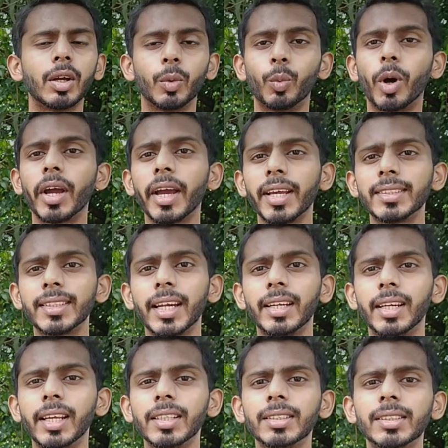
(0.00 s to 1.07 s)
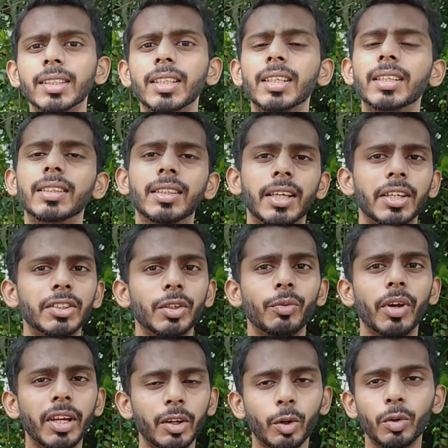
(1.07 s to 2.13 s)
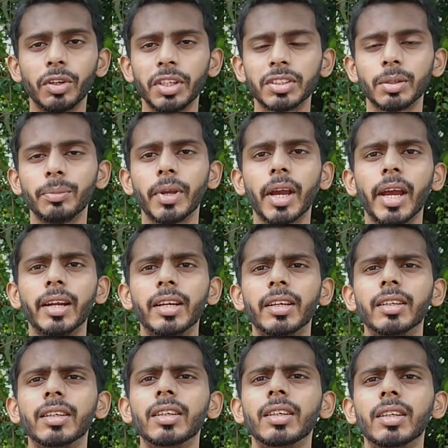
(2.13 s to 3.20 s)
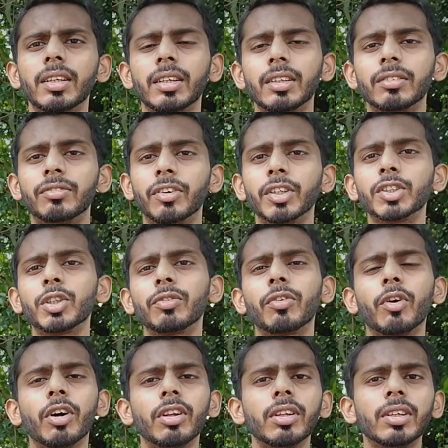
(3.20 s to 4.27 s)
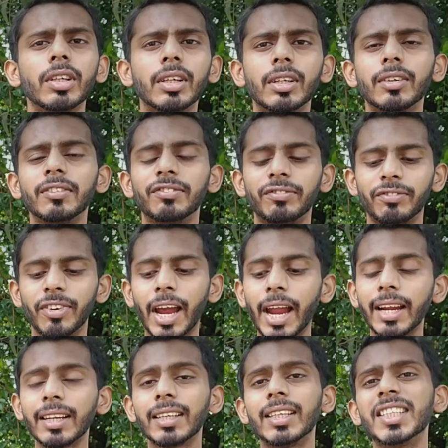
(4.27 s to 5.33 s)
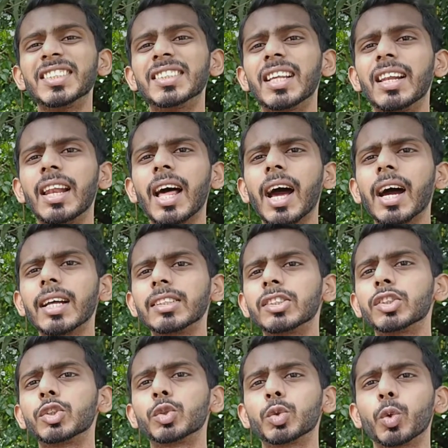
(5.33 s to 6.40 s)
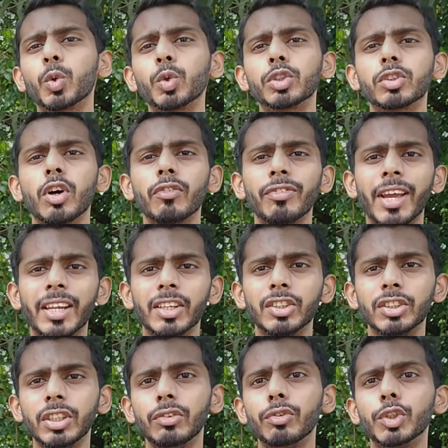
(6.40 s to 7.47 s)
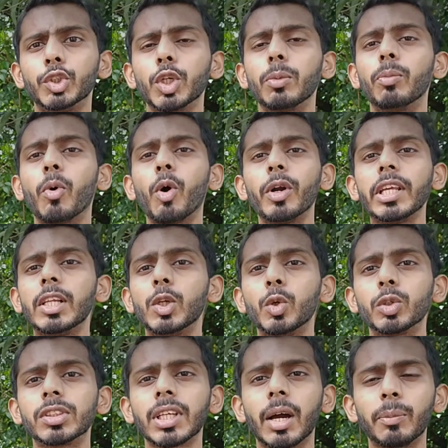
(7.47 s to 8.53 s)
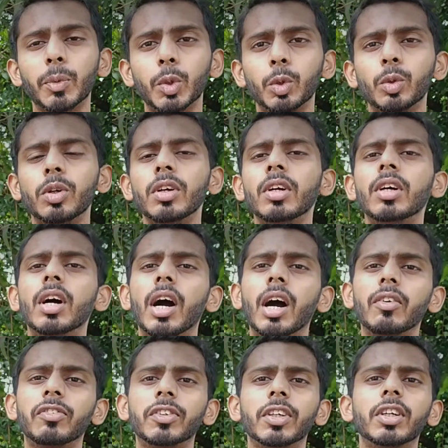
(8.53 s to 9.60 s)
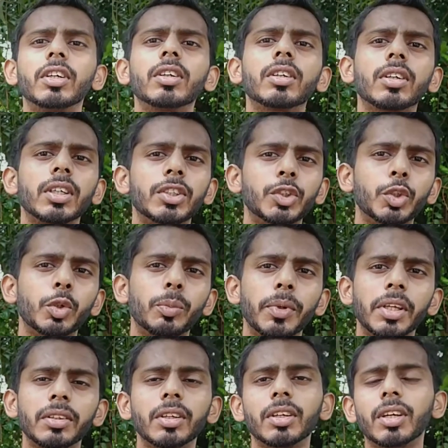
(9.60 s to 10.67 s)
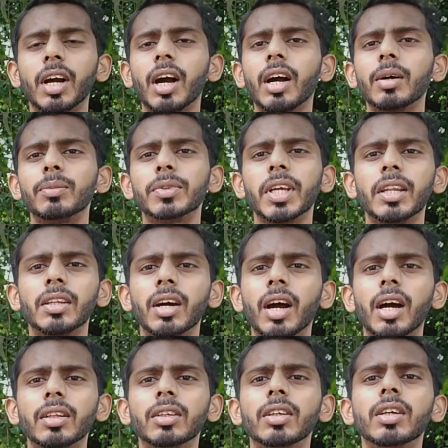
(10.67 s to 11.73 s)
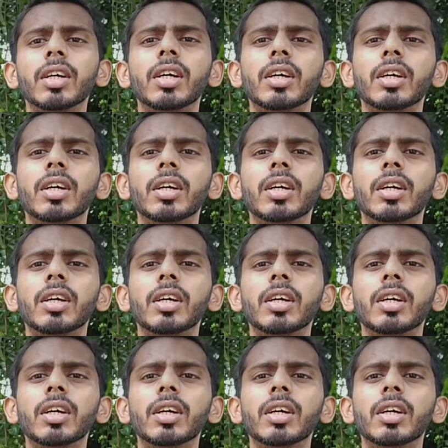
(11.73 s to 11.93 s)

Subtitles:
Why I said this? There is a very good reason behind it. First of all, fat is the last source of energy which your body looks up to after consuming the carbs and the other